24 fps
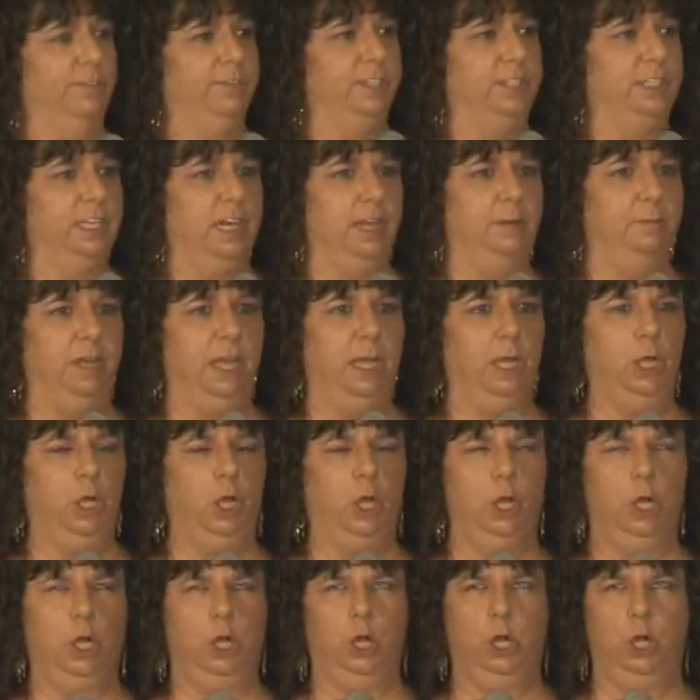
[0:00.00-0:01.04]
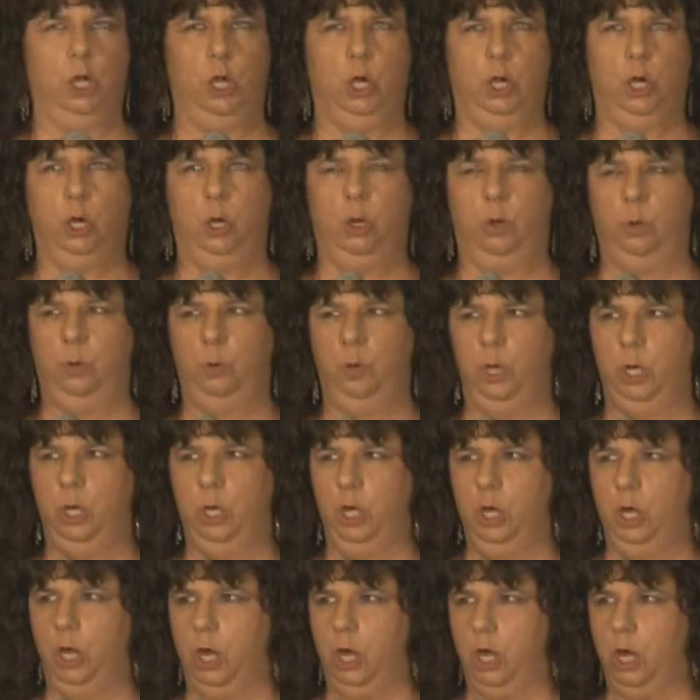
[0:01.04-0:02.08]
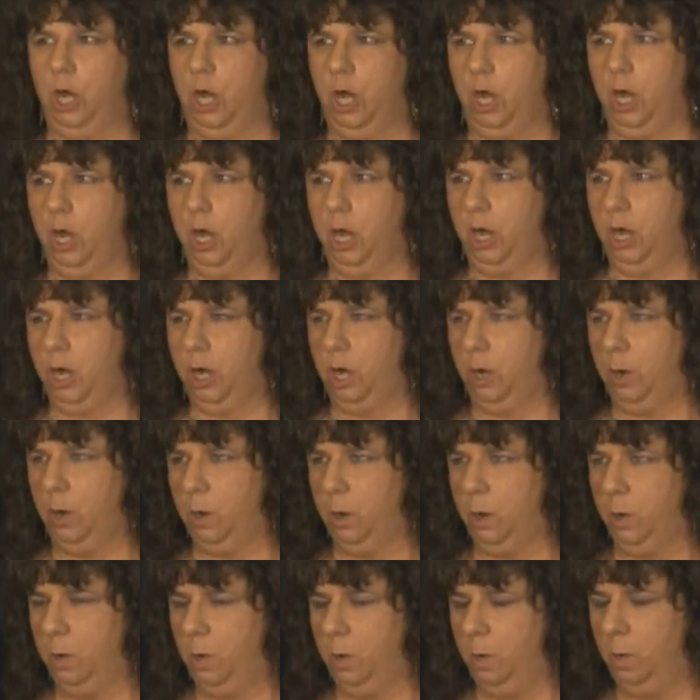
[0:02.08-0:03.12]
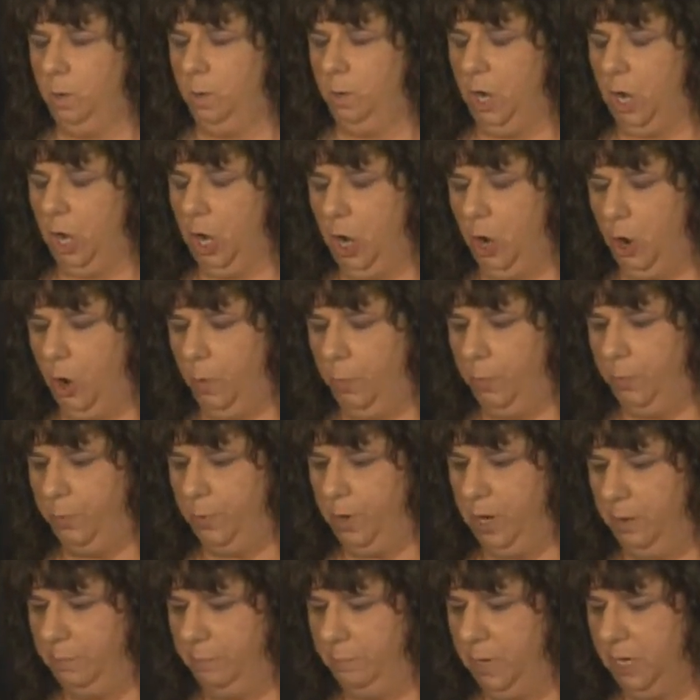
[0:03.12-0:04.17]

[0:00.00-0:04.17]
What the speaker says: of a sudden I'm like, oh no, Oprah